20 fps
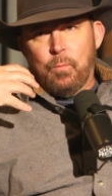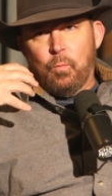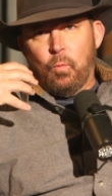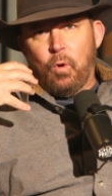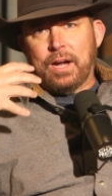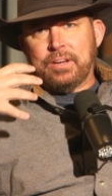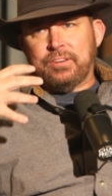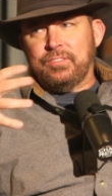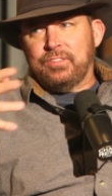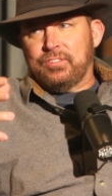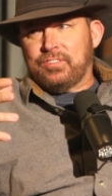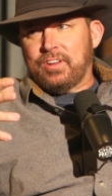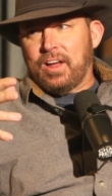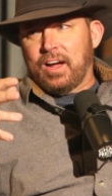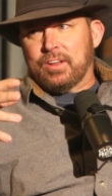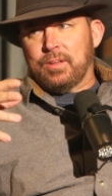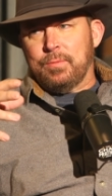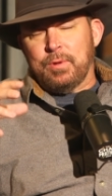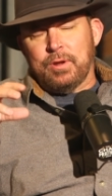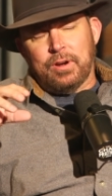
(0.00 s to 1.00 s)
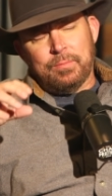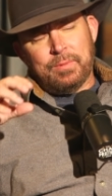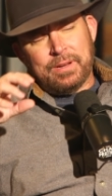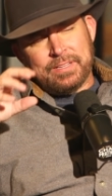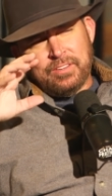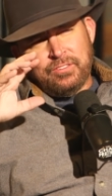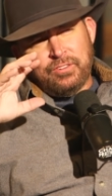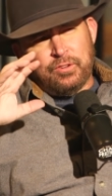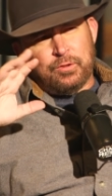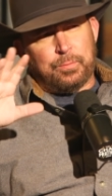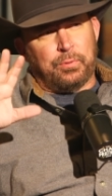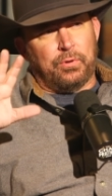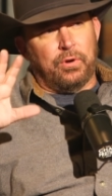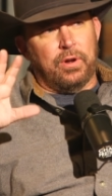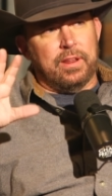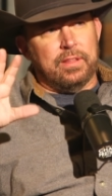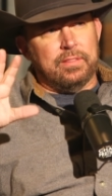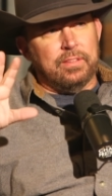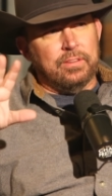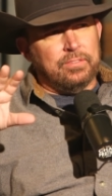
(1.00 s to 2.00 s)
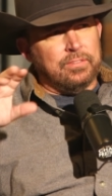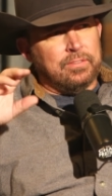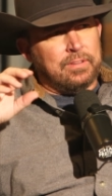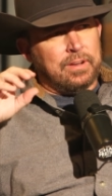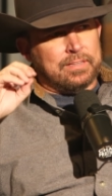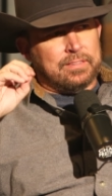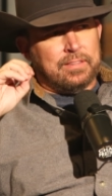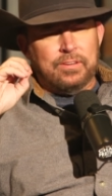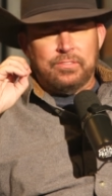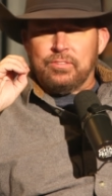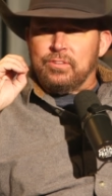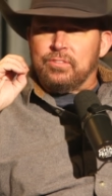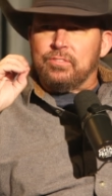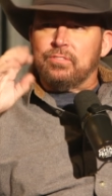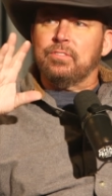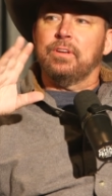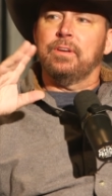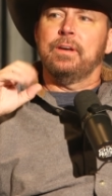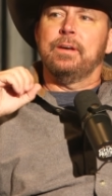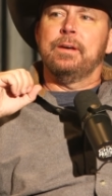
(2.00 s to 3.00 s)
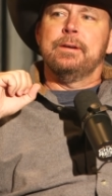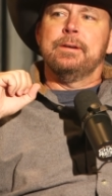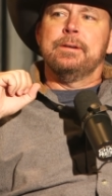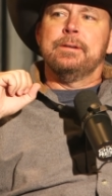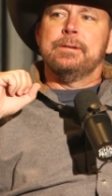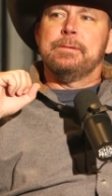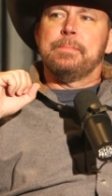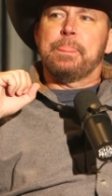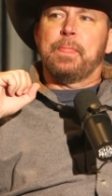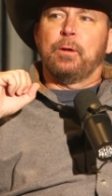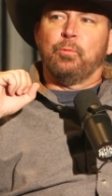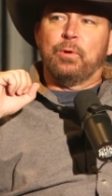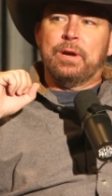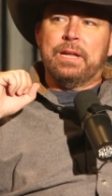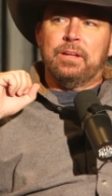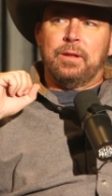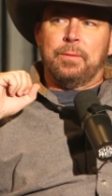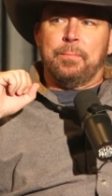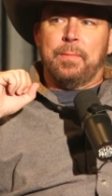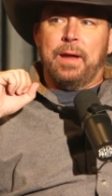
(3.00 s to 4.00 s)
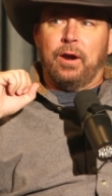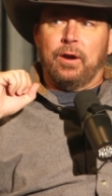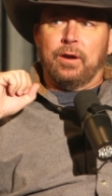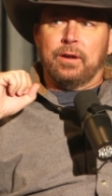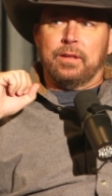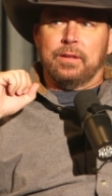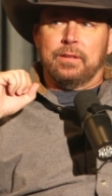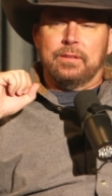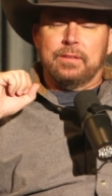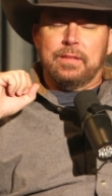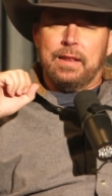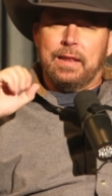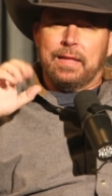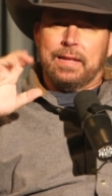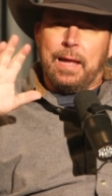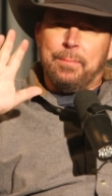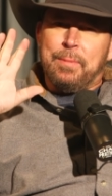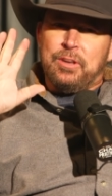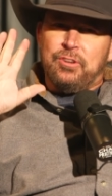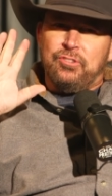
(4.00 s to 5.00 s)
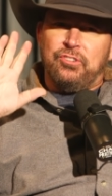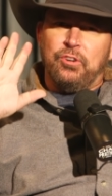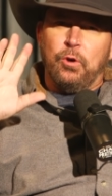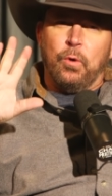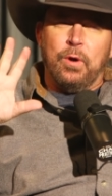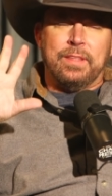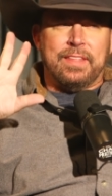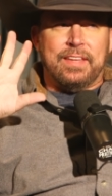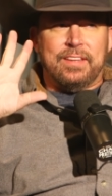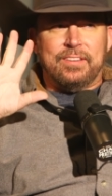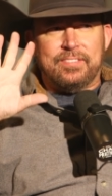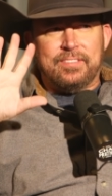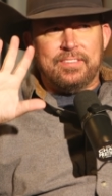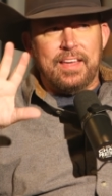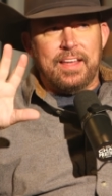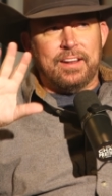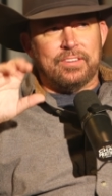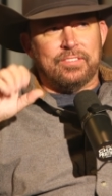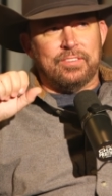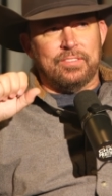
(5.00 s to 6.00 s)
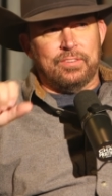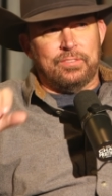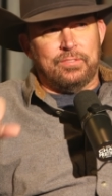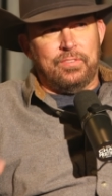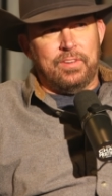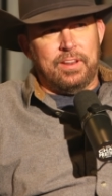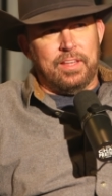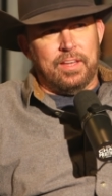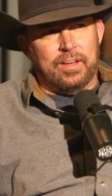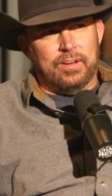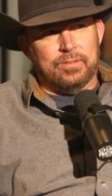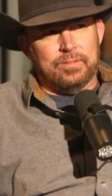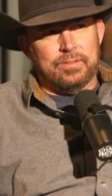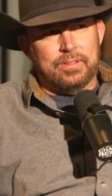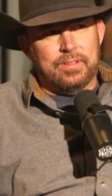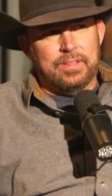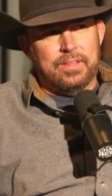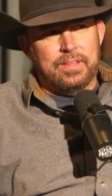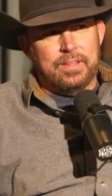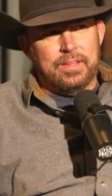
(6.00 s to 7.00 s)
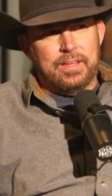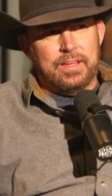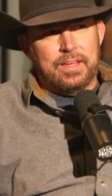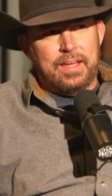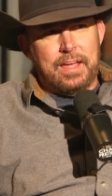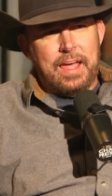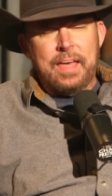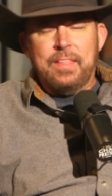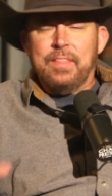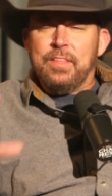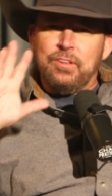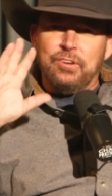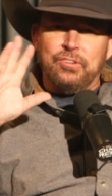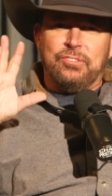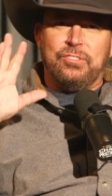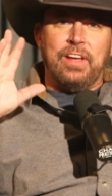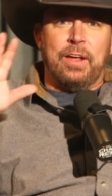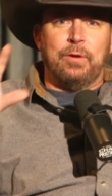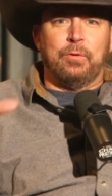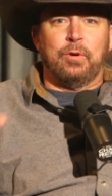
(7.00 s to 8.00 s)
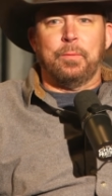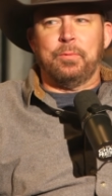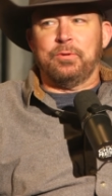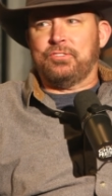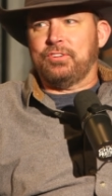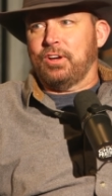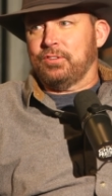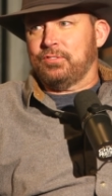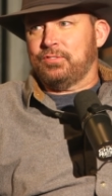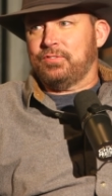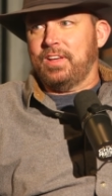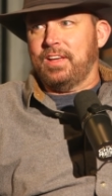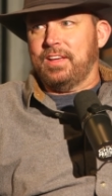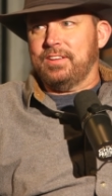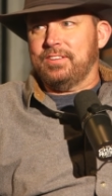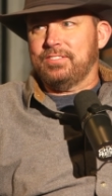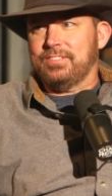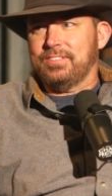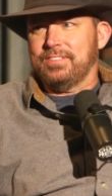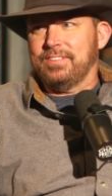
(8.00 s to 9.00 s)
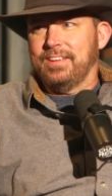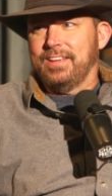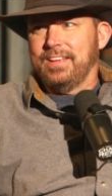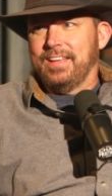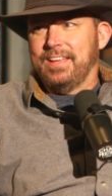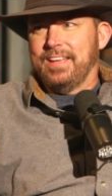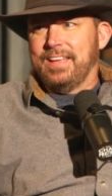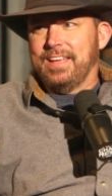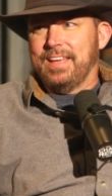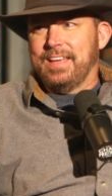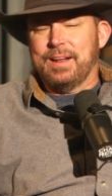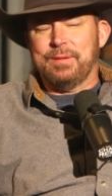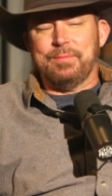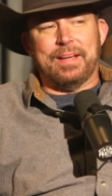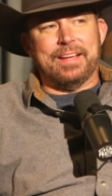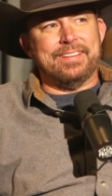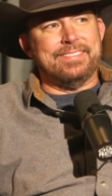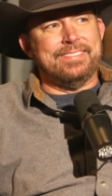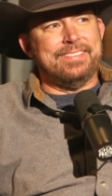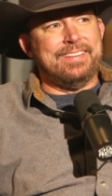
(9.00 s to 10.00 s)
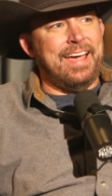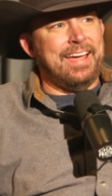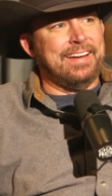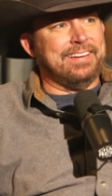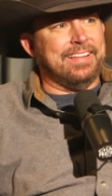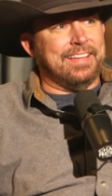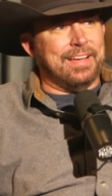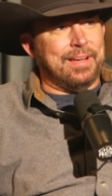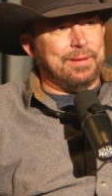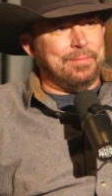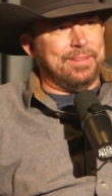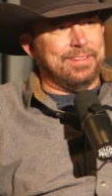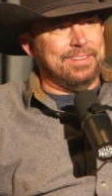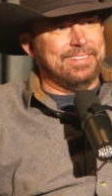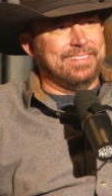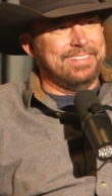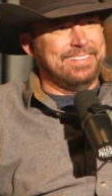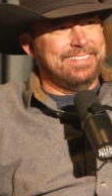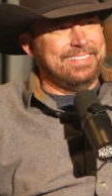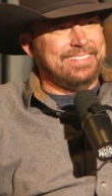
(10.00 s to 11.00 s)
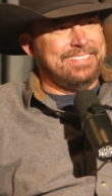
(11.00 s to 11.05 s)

I'm watching this documentary. I'm like, this is pretty. This is like this is real America. Like I'm enjoying the aesthetics of this video. And then there's Chad Robicheaux's face. I know. And I'm like, I'm like, like Yoda.